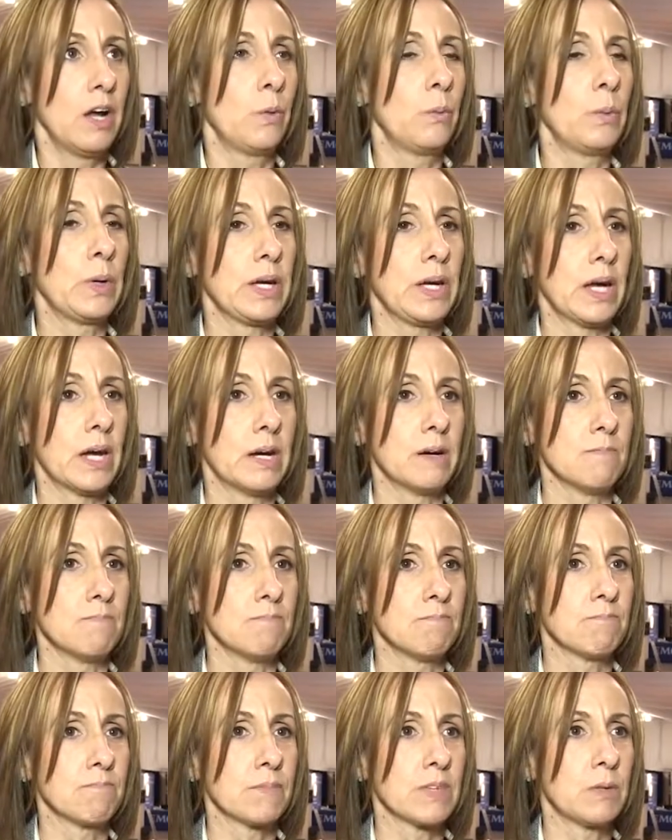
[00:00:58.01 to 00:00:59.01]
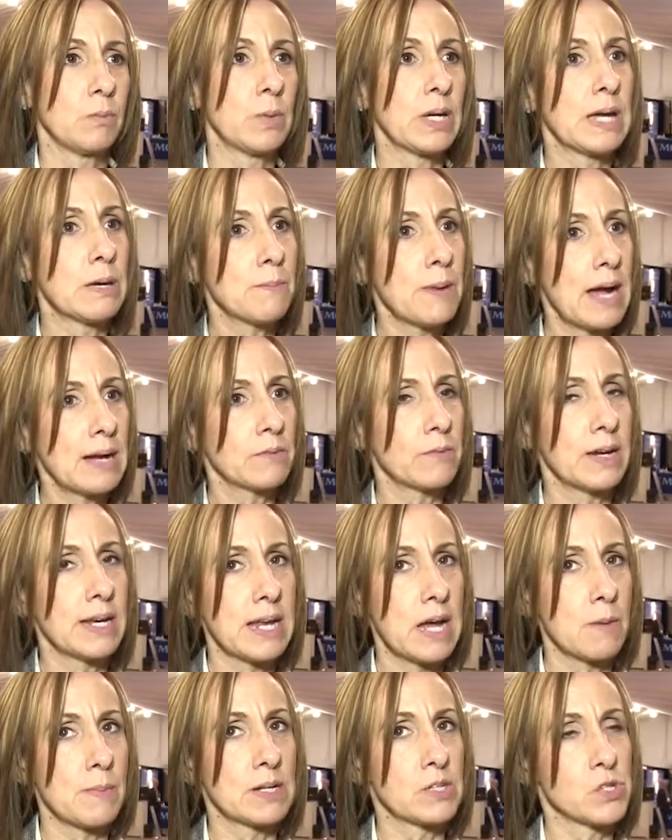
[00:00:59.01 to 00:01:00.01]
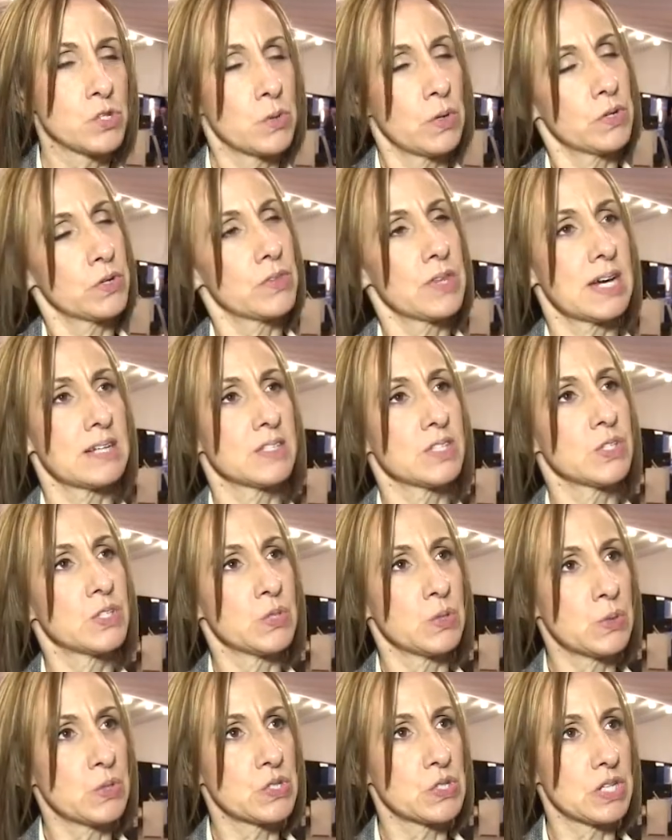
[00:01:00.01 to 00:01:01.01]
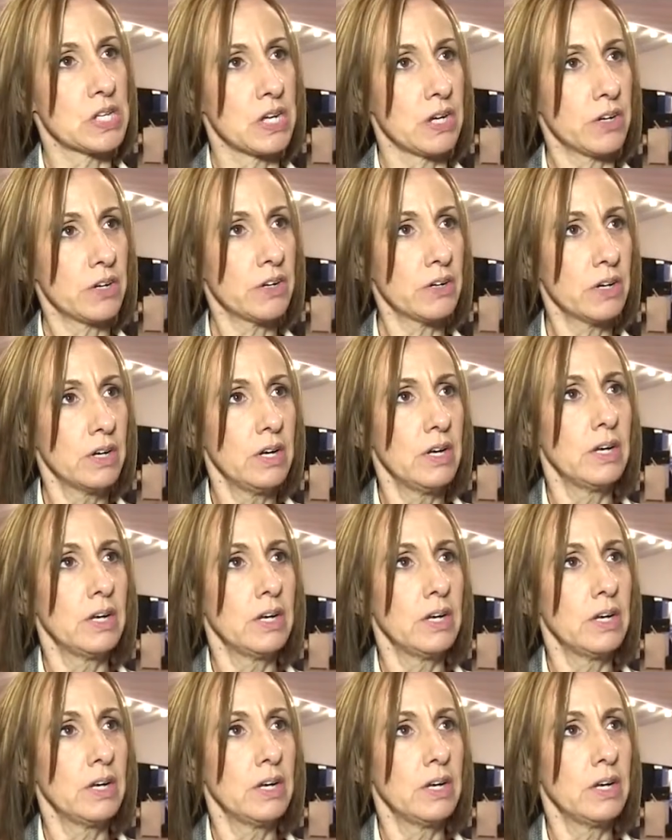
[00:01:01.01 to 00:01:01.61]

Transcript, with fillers: We um, we impact right now about 200,000 students a year.